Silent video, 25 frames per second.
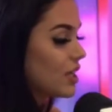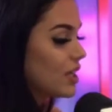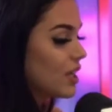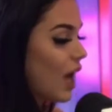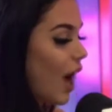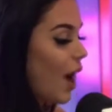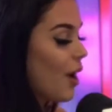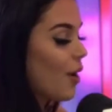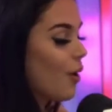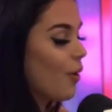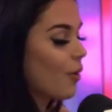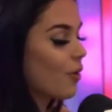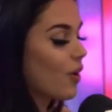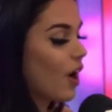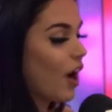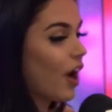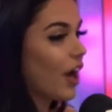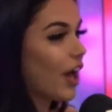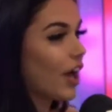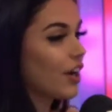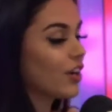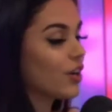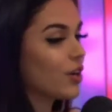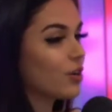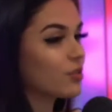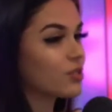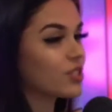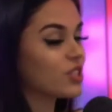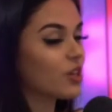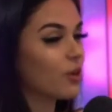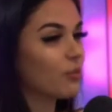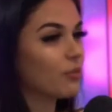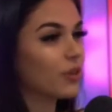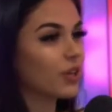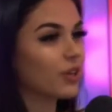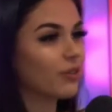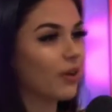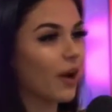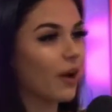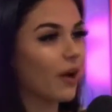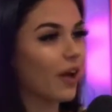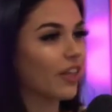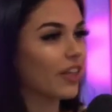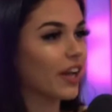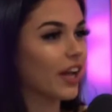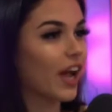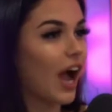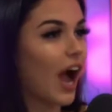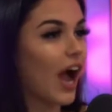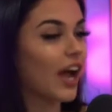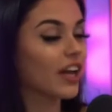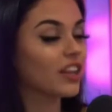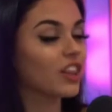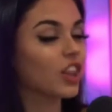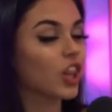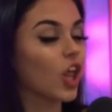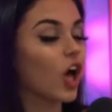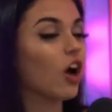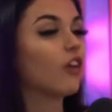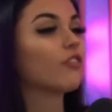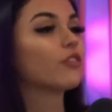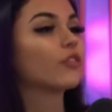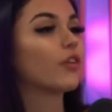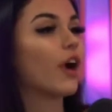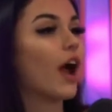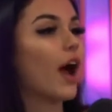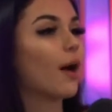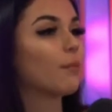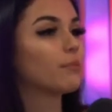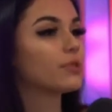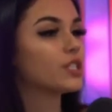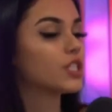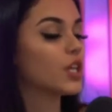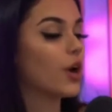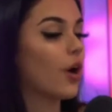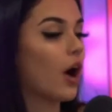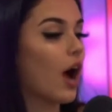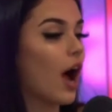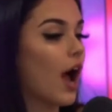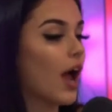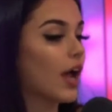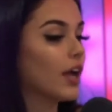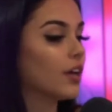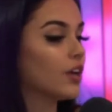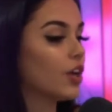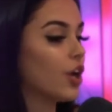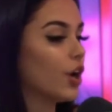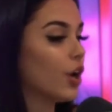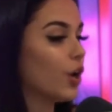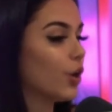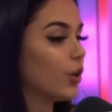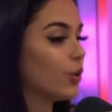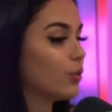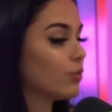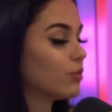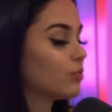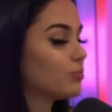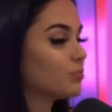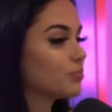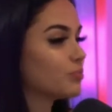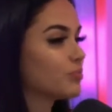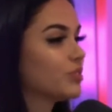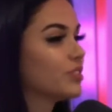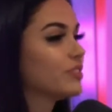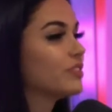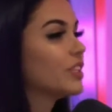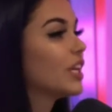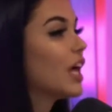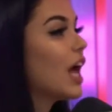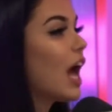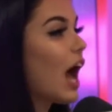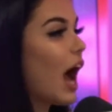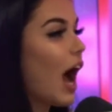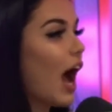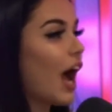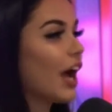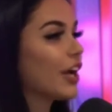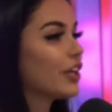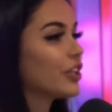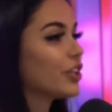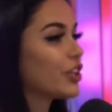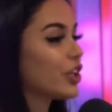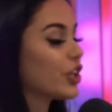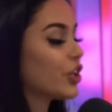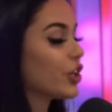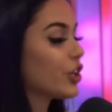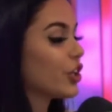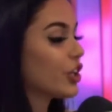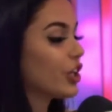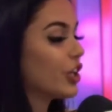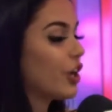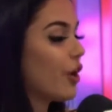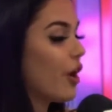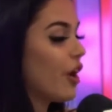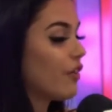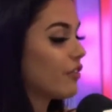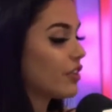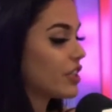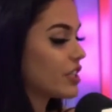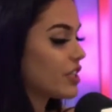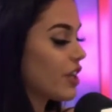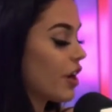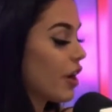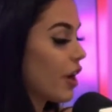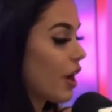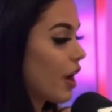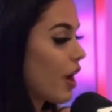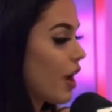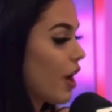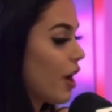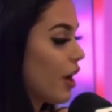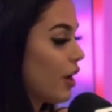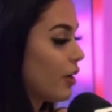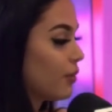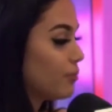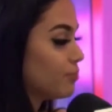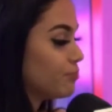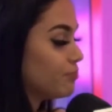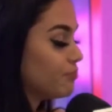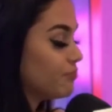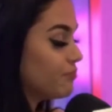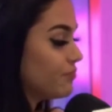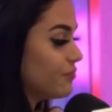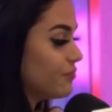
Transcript: Oh God, I know so many rap. Like I love rap, so I literally know every song.